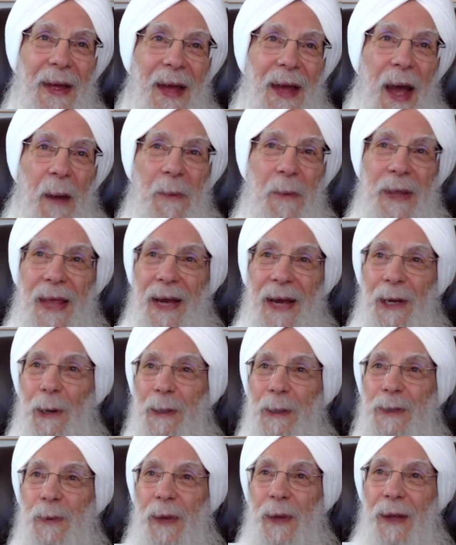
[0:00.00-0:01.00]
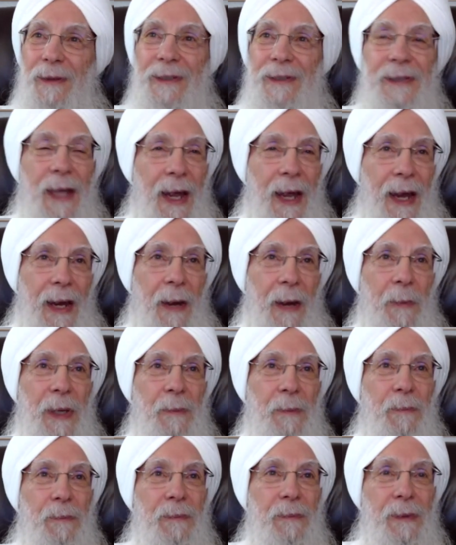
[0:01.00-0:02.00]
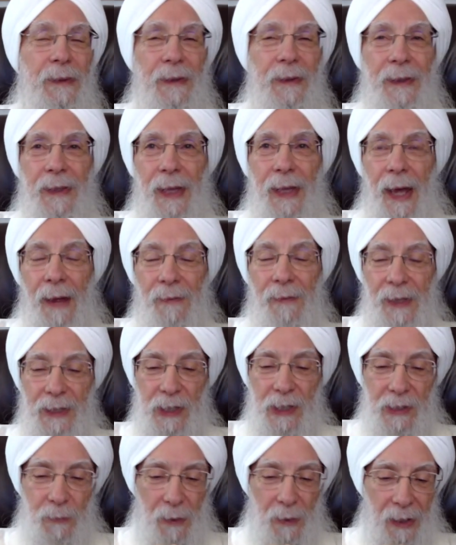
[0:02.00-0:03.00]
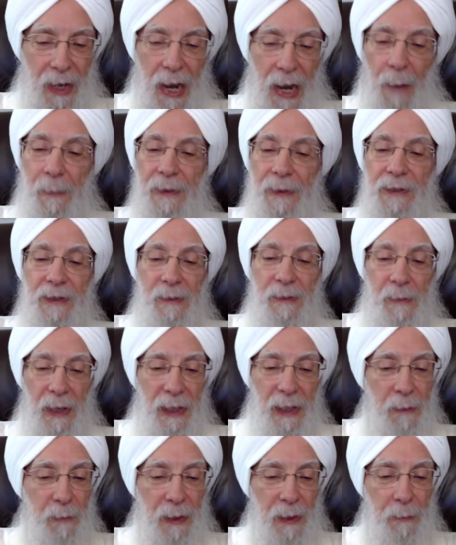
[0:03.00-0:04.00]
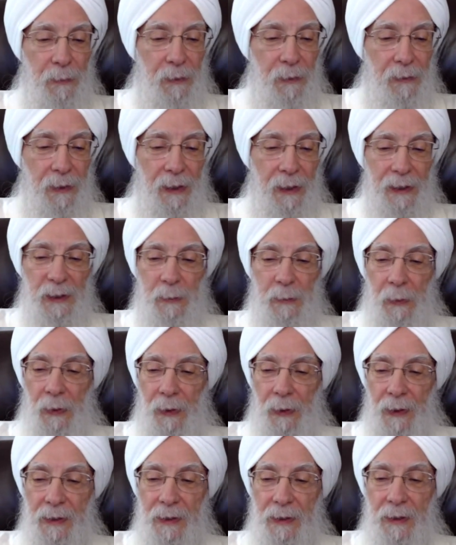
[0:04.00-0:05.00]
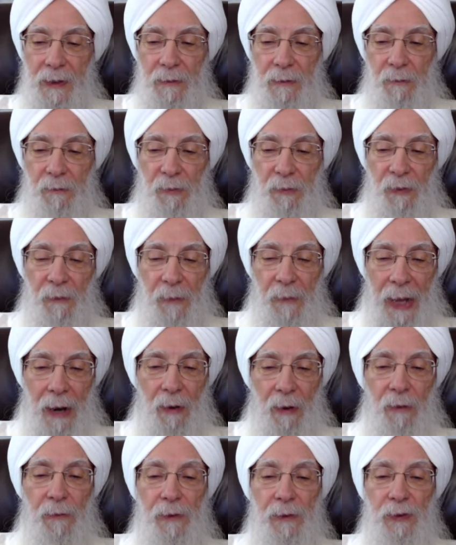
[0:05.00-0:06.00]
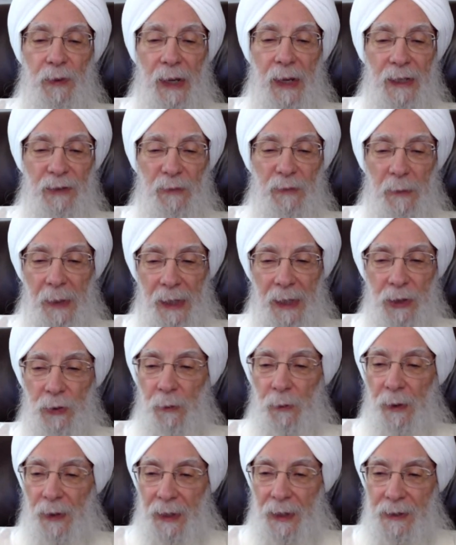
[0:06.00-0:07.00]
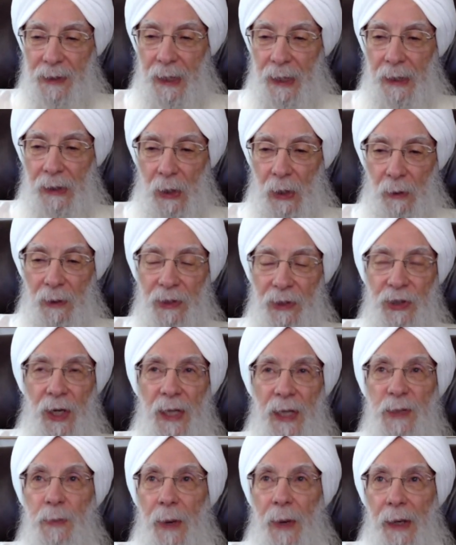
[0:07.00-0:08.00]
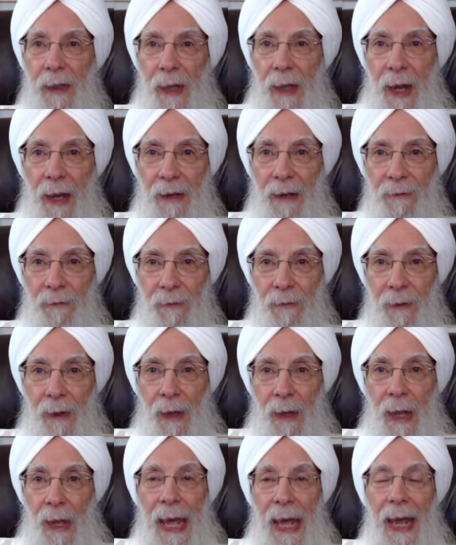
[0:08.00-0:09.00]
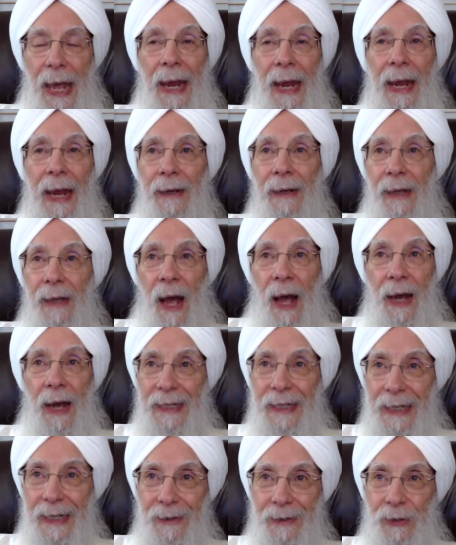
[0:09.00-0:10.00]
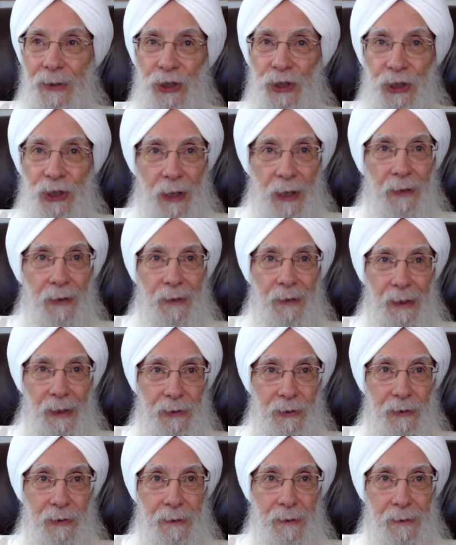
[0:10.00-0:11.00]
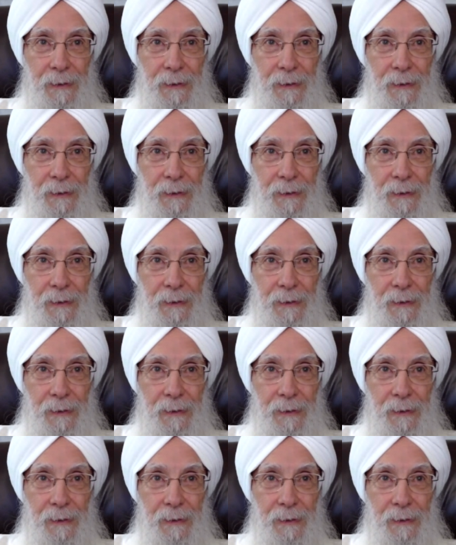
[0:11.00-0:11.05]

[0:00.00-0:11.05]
I mean, that goes without saying. I mean, and this is what happens to many people that experience this powerful transformation when they say, yoga changed my life, and I need to share this.